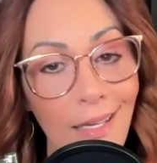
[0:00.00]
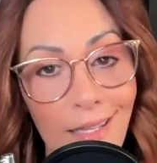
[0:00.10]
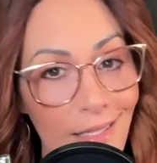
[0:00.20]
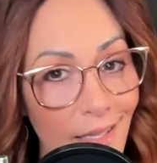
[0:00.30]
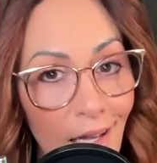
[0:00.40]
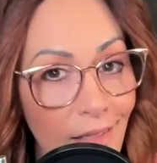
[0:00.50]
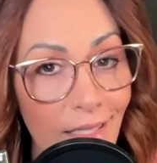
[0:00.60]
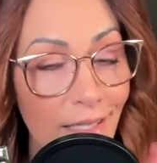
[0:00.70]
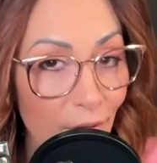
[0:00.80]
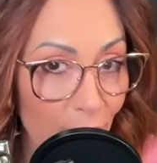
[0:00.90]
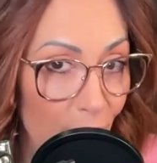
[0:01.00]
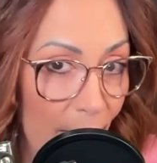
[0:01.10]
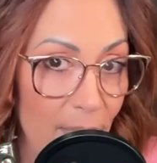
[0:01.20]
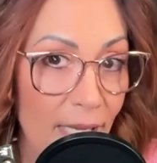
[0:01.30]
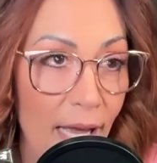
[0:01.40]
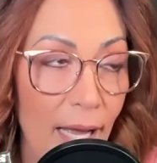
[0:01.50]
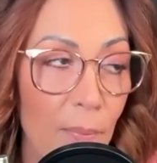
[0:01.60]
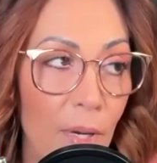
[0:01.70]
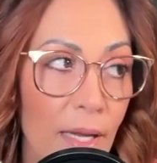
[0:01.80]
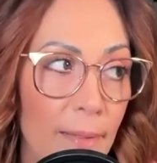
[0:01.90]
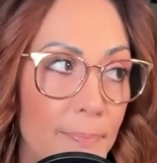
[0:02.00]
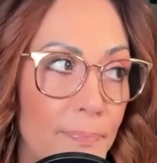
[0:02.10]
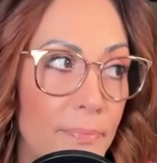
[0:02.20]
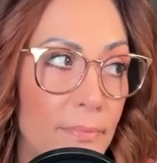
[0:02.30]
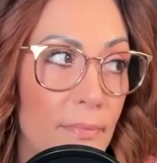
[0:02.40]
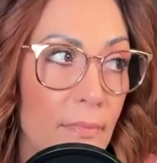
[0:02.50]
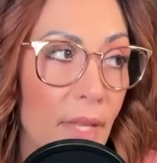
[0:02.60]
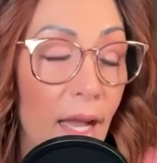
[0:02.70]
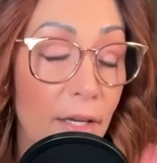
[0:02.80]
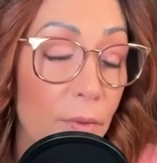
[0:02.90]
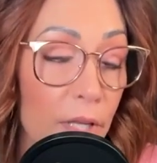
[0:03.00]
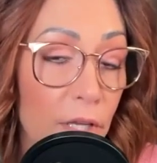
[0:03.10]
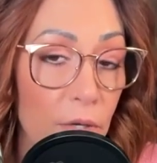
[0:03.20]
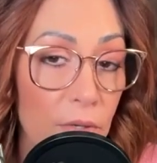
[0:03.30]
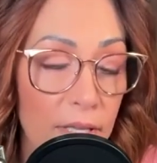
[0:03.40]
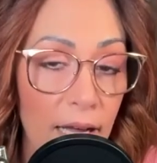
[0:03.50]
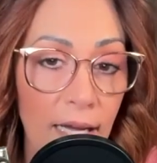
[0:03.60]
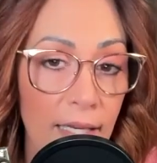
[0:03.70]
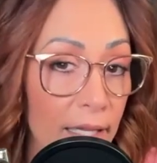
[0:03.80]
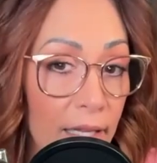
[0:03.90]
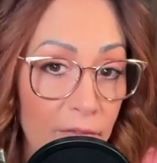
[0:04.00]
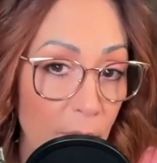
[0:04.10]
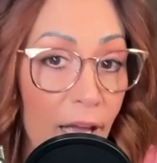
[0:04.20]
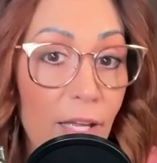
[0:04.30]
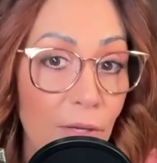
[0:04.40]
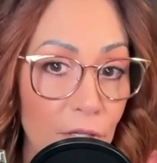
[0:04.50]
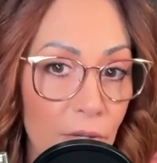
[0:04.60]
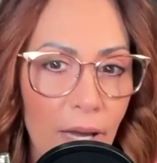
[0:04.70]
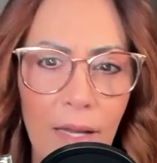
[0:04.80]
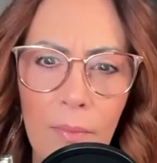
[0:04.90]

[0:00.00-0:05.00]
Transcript: That's not listed on your website, but I could really use that and I'd love to pay you to do that.